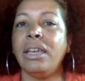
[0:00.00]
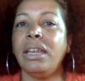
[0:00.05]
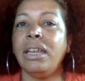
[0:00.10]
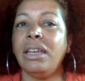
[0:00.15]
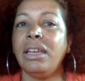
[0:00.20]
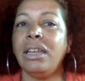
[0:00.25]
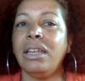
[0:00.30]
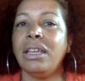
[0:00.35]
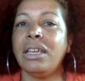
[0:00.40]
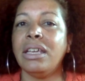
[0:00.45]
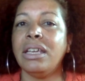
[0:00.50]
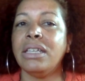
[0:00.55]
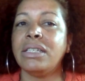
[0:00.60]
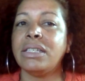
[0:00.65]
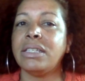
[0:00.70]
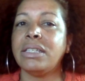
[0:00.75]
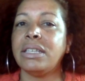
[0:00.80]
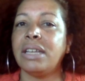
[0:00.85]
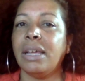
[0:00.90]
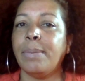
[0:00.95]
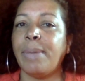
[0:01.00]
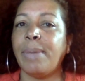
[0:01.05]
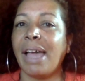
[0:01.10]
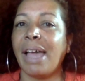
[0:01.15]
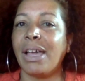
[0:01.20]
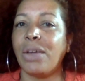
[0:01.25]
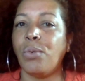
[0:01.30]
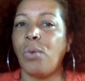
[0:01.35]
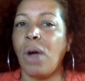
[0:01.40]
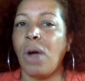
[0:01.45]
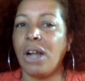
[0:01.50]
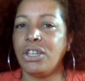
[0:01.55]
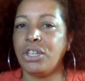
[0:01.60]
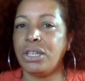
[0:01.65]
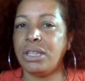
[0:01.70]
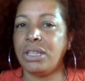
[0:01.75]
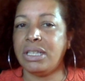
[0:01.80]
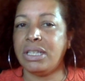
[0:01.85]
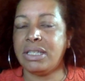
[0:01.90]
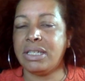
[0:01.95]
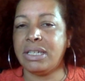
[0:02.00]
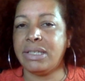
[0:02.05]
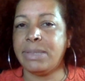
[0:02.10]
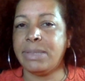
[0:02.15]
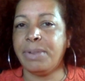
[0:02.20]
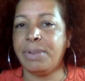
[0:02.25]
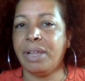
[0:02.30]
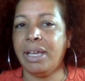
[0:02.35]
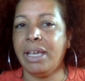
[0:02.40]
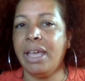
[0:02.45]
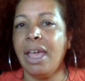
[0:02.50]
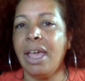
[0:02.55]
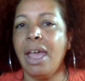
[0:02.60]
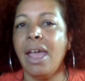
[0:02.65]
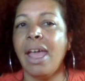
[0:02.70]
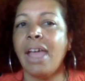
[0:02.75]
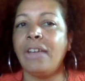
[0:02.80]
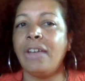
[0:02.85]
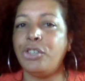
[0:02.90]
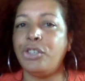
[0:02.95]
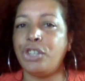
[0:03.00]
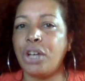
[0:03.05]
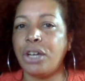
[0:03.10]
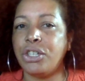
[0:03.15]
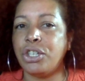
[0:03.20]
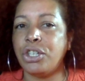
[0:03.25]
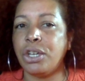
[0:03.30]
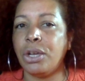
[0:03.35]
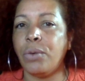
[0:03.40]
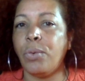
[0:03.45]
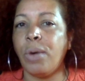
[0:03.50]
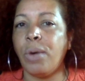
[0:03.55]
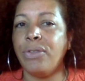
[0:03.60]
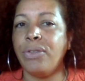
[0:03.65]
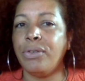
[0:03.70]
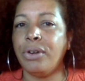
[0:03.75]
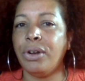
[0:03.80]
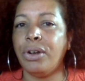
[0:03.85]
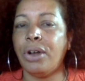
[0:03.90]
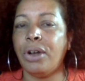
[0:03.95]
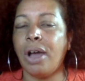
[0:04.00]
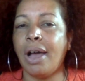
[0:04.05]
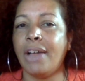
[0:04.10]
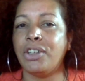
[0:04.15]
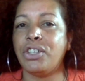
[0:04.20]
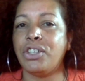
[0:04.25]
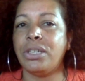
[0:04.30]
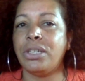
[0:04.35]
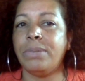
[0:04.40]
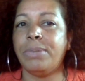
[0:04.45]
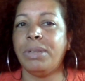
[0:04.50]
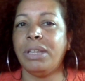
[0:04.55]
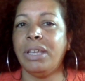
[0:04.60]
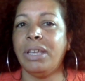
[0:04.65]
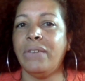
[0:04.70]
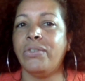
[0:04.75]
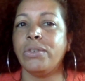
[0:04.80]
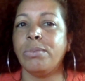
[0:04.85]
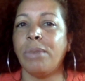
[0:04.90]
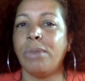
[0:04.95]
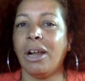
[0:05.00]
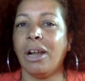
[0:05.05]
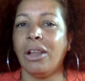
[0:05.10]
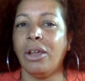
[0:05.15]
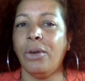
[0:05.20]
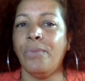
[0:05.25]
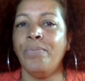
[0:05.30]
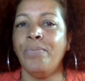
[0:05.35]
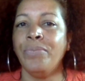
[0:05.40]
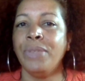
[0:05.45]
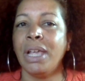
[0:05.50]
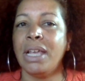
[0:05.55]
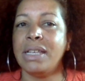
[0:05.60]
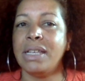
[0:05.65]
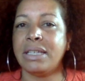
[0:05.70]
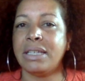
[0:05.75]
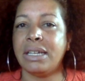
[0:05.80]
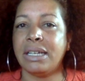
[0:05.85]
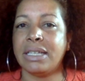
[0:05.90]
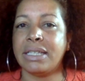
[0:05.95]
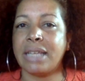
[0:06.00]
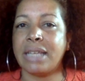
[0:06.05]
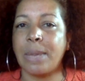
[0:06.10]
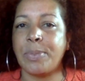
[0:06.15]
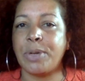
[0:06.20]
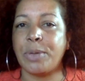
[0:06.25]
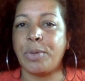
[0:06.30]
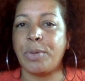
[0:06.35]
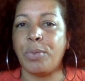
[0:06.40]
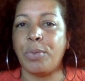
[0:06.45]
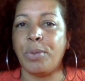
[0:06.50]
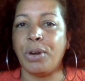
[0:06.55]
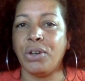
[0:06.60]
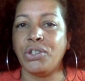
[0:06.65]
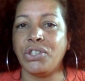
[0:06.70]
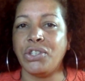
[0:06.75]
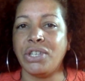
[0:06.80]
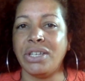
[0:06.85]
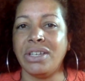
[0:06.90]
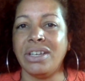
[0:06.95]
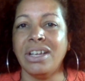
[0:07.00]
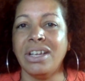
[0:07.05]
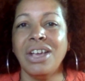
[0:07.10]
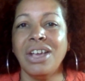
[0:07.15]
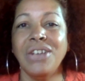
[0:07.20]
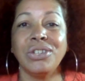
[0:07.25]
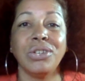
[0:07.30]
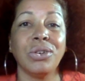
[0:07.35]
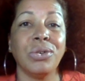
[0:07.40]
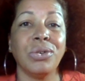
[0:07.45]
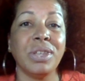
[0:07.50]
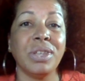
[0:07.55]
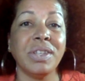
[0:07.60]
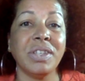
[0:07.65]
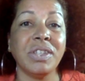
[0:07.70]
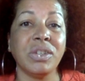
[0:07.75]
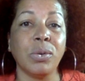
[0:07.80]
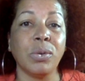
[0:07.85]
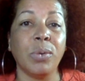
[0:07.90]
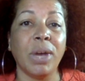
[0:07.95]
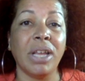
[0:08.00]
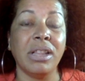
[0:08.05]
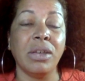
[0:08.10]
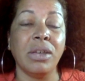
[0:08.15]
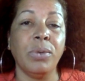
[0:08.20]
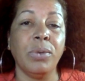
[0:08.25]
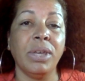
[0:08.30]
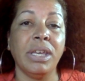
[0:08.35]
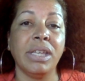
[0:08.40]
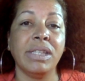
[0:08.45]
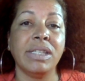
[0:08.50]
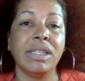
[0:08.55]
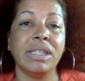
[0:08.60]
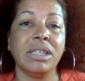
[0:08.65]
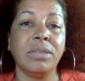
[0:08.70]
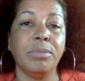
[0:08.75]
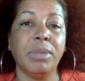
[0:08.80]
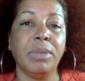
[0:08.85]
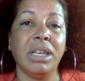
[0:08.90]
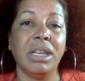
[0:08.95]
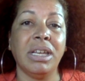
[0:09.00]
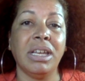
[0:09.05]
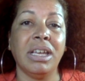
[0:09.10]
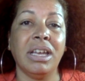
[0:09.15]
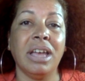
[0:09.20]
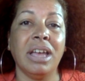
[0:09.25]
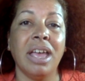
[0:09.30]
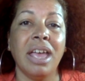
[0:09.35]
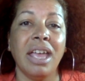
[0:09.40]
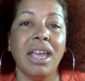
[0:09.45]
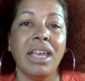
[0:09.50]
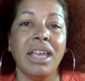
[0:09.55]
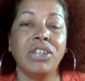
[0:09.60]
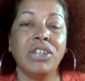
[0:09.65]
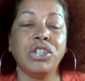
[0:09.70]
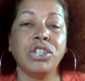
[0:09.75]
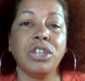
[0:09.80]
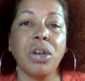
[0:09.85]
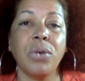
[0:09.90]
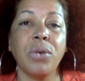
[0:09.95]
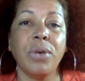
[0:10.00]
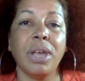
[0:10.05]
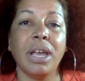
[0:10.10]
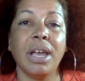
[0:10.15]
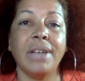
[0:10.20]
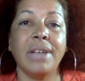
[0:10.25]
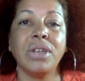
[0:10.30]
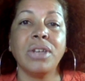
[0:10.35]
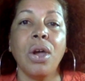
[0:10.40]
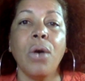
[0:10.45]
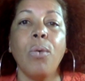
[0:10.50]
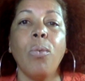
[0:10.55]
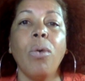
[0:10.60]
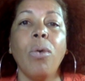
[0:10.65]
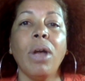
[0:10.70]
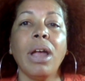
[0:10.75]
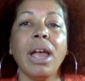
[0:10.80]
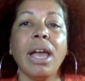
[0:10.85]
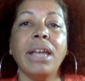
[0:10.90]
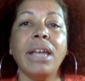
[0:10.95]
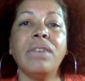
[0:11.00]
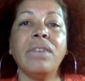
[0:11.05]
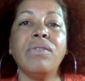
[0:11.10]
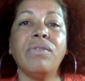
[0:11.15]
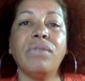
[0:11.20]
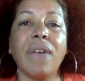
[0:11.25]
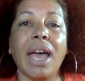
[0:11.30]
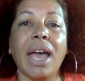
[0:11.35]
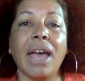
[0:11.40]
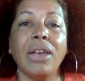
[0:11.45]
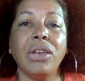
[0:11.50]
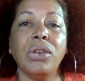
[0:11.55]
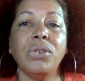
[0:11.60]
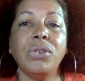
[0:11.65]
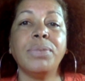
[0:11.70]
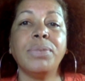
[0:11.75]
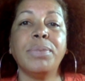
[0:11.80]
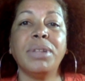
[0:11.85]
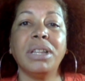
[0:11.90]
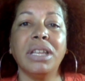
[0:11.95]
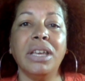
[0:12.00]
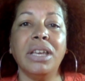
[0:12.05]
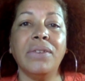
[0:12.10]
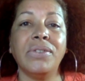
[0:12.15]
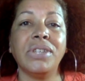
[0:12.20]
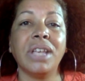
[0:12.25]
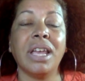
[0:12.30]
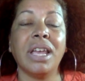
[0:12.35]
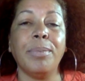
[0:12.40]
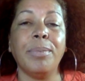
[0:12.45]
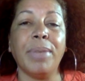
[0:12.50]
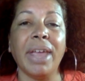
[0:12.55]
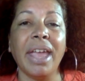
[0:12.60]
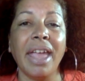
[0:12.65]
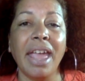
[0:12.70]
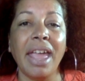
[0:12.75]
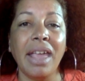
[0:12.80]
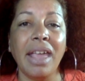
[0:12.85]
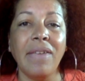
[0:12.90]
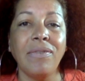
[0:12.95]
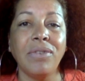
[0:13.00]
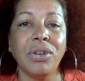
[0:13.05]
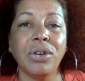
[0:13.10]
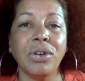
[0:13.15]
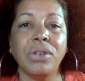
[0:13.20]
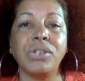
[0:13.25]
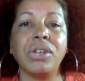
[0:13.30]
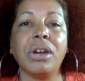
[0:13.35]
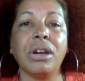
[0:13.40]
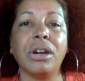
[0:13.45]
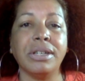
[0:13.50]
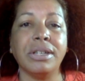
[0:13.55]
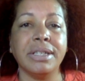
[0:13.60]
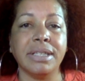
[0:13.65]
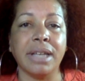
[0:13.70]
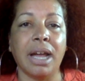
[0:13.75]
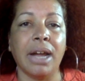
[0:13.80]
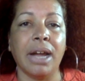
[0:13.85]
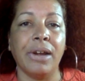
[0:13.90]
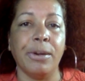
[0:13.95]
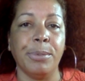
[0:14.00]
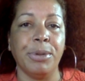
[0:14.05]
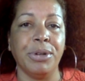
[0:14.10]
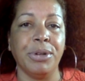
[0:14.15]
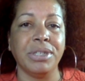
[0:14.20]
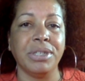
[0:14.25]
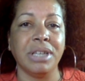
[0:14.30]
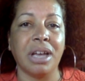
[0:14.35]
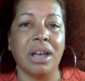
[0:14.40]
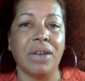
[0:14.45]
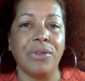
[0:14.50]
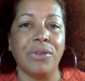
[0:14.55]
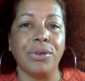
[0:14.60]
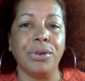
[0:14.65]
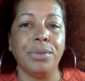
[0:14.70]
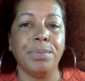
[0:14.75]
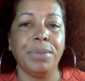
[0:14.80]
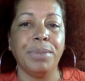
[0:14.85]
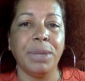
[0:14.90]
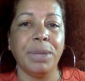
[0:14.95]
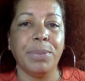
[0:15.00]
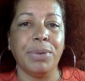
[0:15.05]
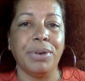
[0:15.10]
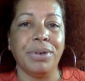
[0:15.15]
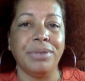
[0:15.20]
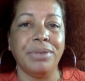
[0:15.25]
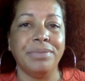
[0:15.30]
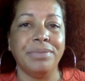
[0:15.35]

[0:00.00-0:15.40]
Nini is sitting back and watching this display and judging whether or not she believes Marlo is an acceptable person. So this is a way that we can see media is showing us what kind of values, beliefs, and behaviors are desirable to other people.